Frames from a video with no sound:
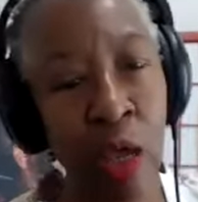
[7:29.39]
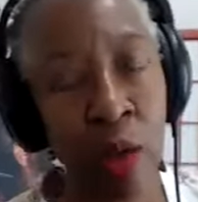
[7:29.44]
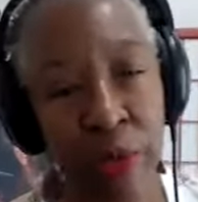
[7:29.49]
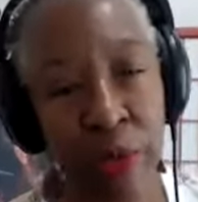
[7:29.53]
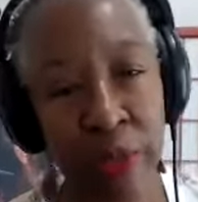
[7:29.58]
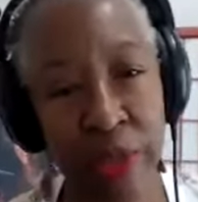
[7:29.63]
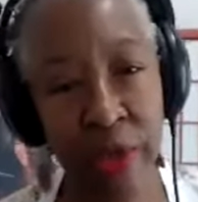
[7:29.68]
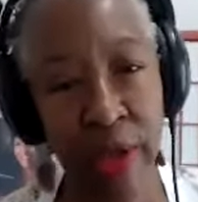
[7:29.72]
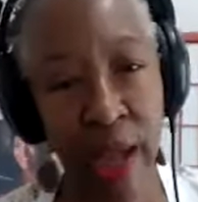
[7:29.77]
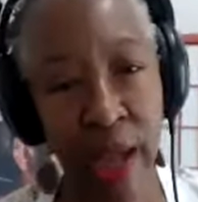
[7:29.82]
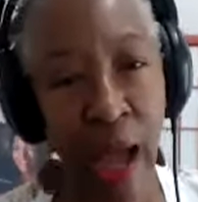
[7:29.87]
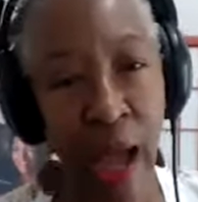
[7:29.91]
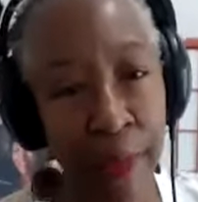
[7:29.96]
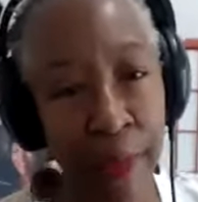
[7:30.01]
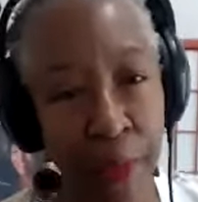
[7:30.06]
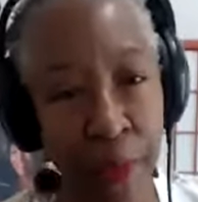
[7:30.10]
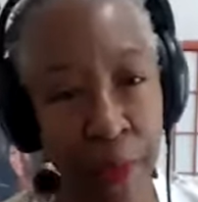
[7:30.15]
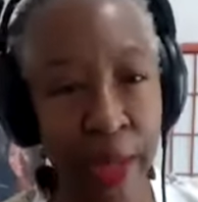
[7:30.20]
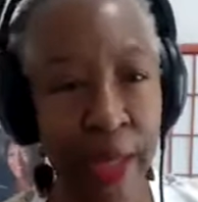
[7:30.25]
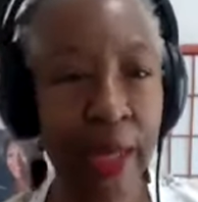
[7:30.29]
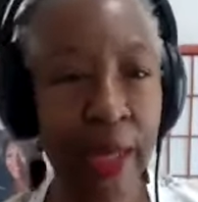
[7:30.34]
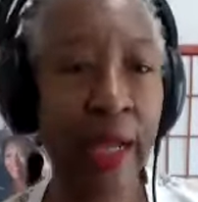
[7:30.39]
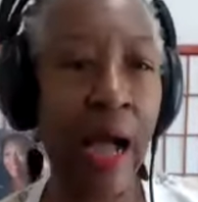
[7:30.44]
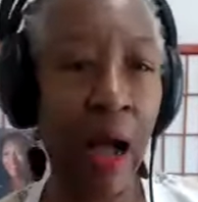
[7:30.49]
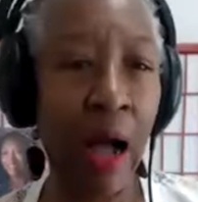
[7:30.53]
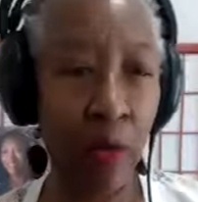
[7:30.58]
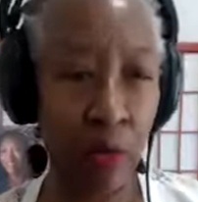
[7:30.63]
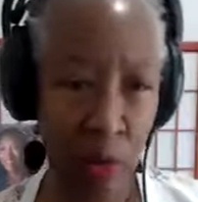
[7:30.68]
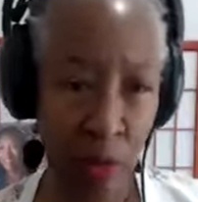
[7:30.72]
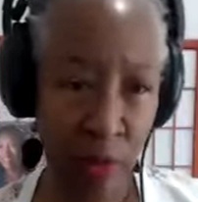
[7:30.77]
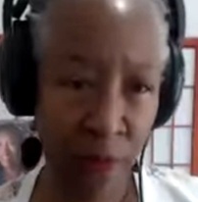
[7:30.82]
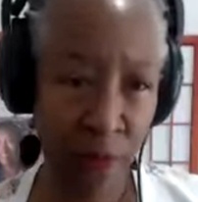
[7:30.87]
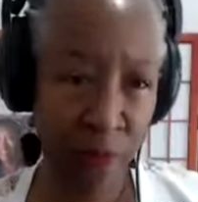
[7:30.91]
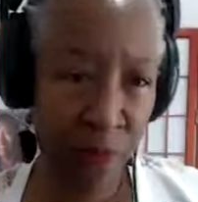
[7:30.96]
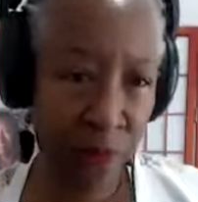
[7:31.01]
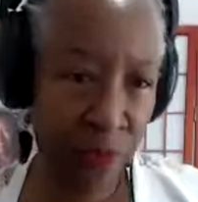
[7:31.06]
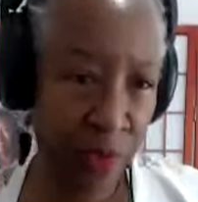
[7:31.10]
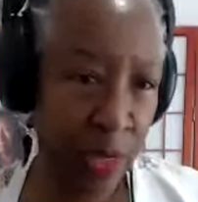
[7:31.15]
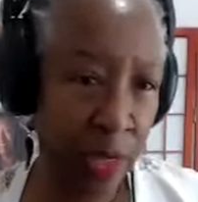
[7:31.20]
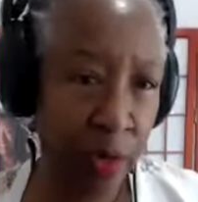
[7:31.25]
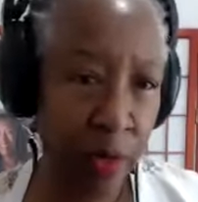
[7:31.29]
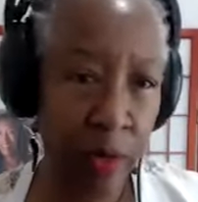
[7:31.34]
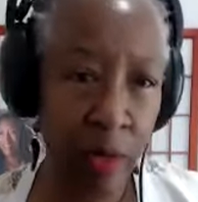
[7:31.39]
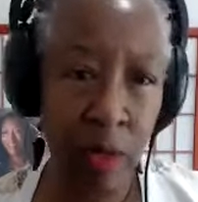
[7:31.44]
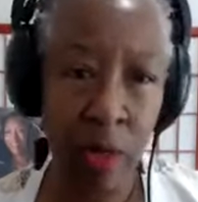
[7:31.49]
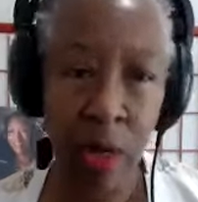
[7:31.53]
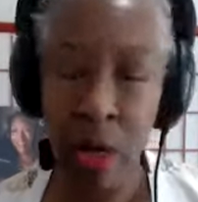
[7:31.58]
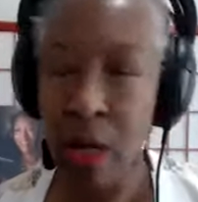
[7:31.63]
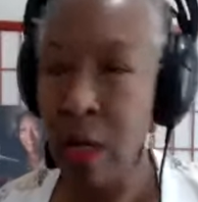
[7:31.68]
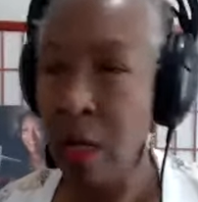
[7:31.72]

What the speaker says: but they're operating out of fear,